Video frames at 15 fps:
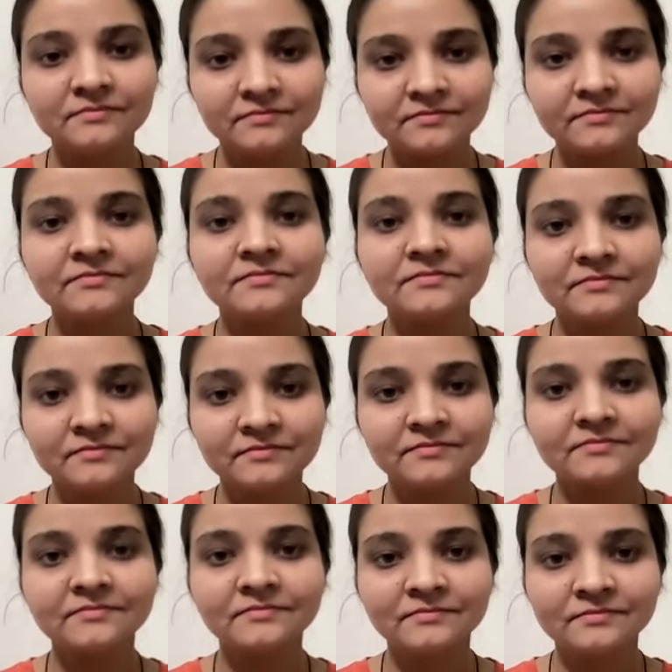
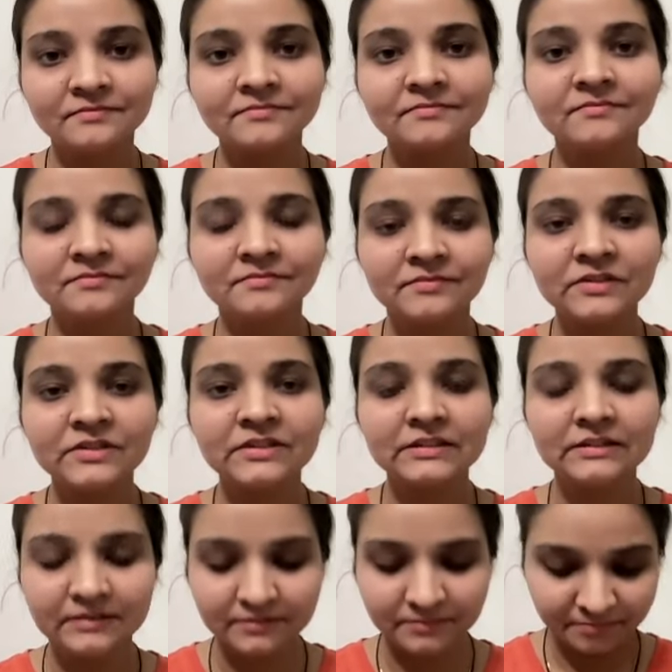
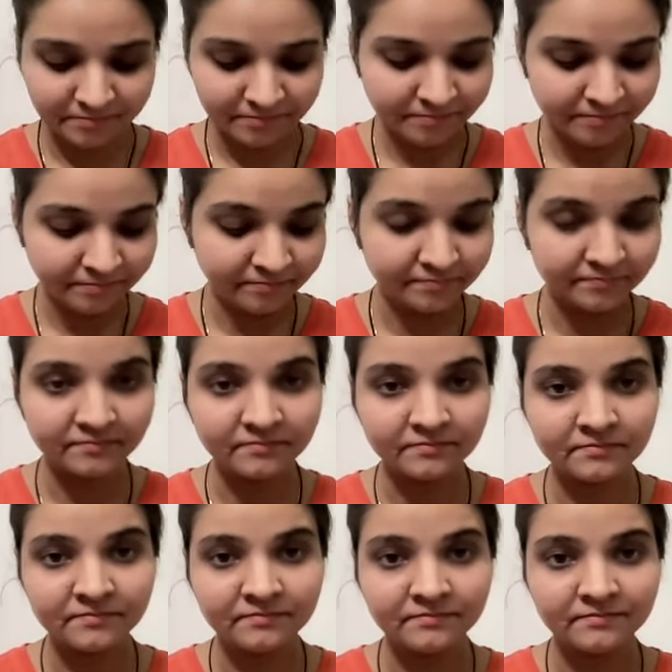
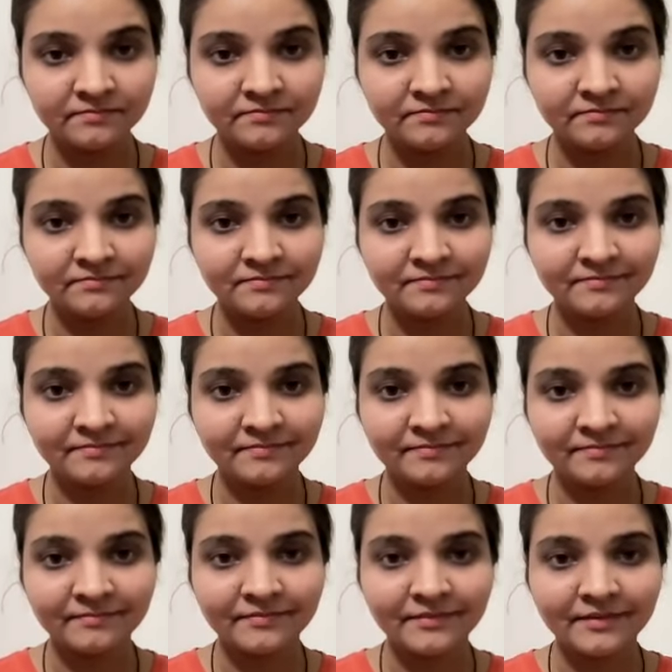
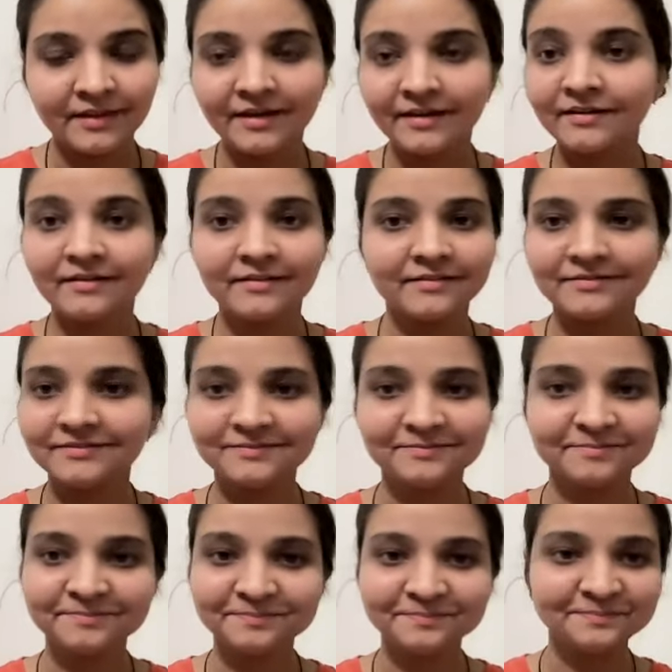
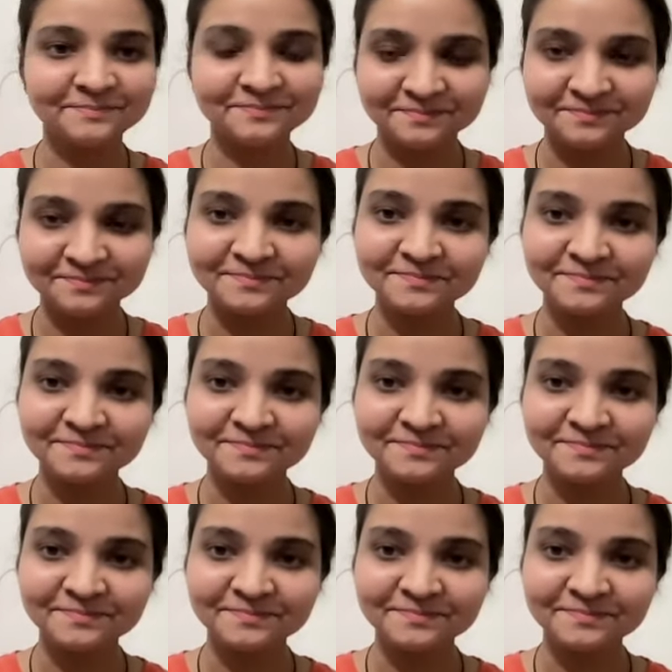(not speaking)